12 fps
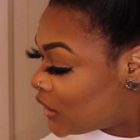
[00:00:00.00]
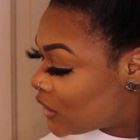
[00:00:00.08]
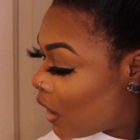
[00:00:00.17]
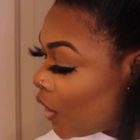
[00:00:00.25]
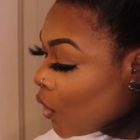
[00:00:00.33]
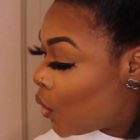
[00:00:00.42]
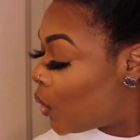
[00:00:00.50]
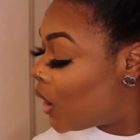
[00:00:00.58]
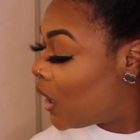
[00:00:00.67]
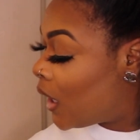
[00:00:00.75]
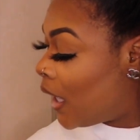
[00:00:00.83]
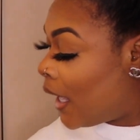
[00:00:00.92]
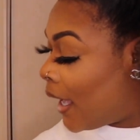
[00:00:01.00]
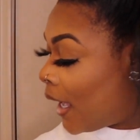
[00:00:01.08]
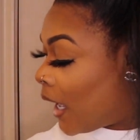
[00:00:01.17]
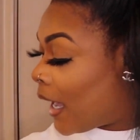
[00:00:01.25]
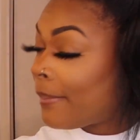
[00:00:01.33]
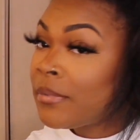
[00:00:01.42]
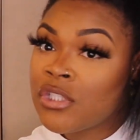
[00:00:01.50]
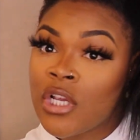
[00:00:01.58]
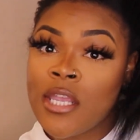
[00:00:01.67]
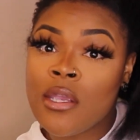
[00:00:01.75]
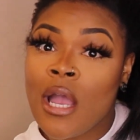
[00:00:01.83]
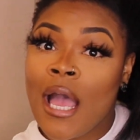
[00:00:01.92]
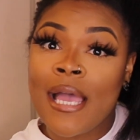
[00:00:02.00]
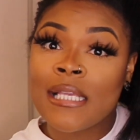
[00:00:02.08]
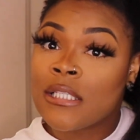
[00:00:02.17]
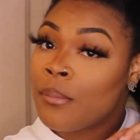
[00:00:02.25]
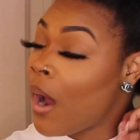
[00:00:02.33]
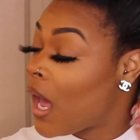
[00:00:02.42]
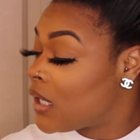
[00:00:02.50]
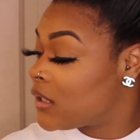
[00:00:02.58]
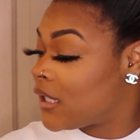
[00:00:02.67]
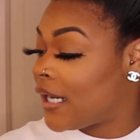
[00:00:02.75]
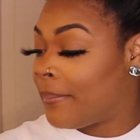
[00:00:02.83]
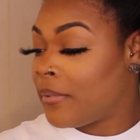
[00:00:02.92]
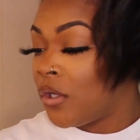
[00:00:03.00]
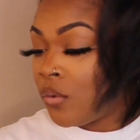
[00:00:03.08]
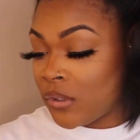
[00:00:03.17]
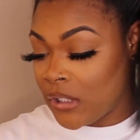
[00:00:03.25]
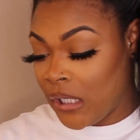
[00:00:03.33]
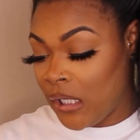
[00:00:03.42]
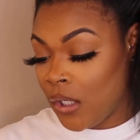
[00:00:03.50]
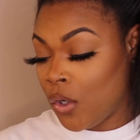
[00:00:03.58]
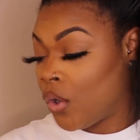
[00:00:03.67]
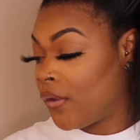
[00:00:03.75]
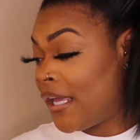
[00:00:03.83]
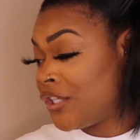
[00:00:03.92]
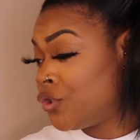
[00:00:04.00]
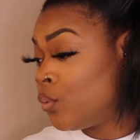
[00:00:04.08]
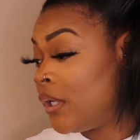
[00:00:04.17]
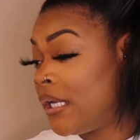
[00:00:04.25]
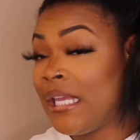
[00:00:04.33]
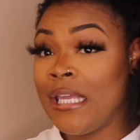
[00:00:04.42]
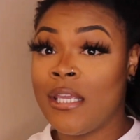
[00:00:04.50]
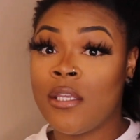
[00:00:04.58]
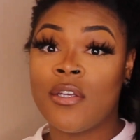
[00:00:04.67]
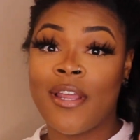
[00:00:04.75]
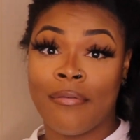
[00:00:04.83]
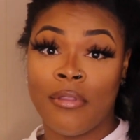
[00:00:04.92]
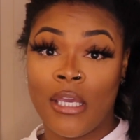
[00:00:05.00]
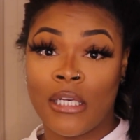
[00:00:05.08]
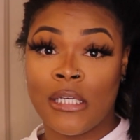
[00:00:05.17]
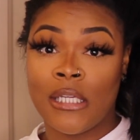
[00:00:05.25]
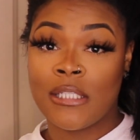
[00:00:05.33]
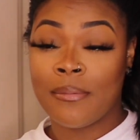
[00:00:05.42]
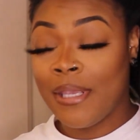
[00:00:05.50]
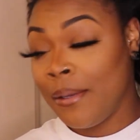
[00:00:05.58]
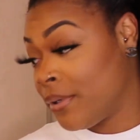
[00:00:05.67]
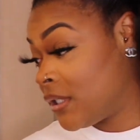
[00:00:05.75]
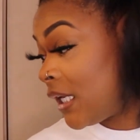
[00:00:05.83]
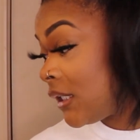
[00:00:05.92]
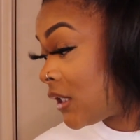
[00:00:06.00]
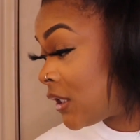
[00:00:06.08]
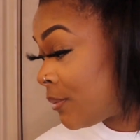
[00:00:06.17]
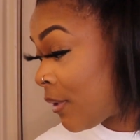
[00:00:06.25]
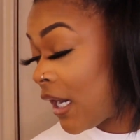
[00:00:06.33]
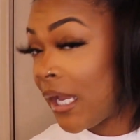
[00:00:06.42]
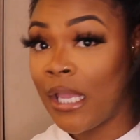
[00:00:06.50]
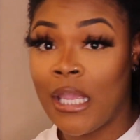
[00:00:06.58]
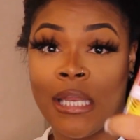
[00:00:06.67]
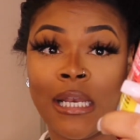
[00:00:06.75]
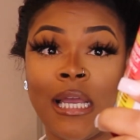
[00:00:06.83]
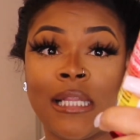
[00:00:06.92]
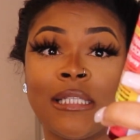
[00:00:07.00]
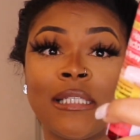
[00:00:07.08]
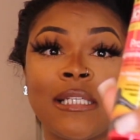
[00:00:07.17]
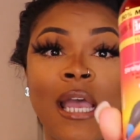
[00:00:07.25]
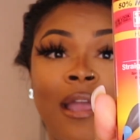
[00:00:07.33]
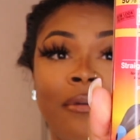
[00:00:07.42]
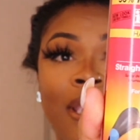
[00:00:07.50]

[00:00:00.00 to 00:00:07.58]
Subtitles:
so I'm gonna show you guys the products that I'm using or that you would need. You're definitely gonna need some heat protectant spray, and I got this kind